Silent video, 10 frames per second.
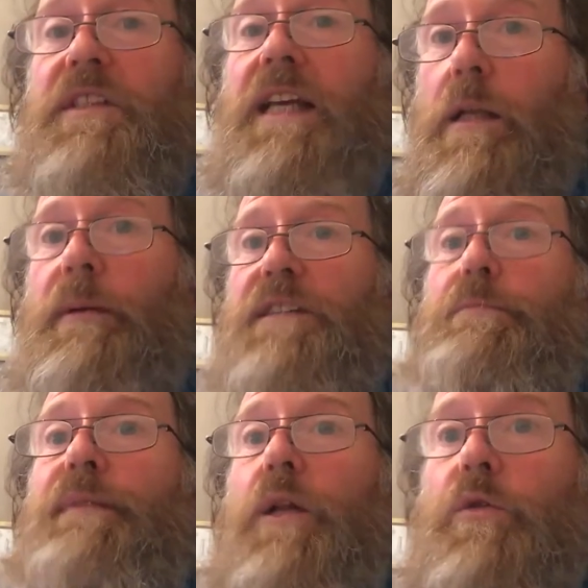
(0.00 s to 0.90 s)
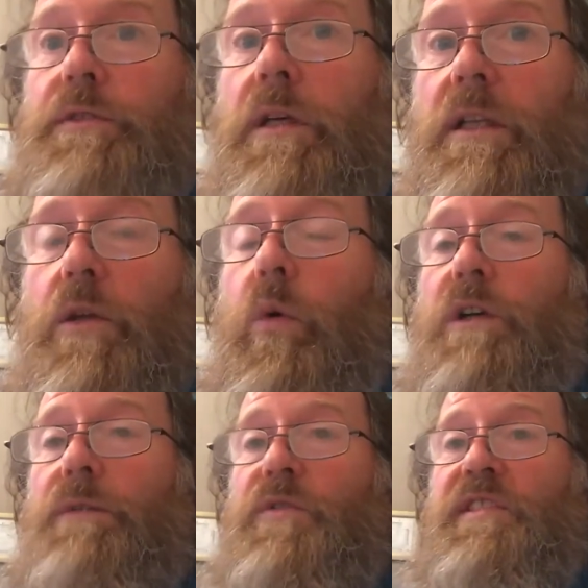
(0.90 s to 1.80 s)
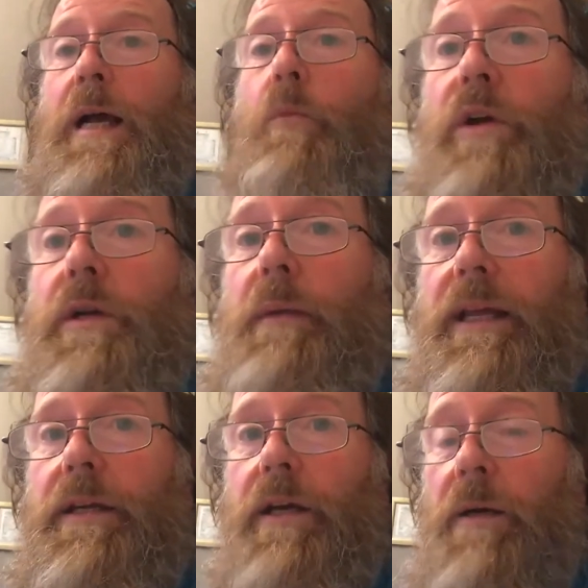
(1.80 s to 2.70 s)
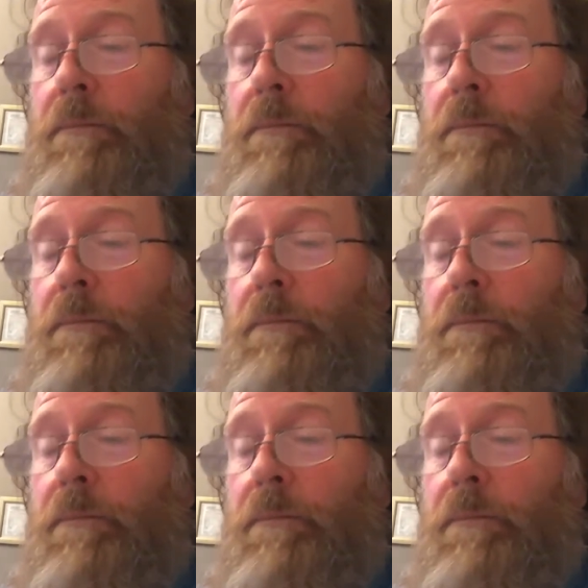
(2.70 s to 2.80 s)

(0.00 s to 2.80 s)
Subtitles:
to get the place built, the wonderful Sam maker.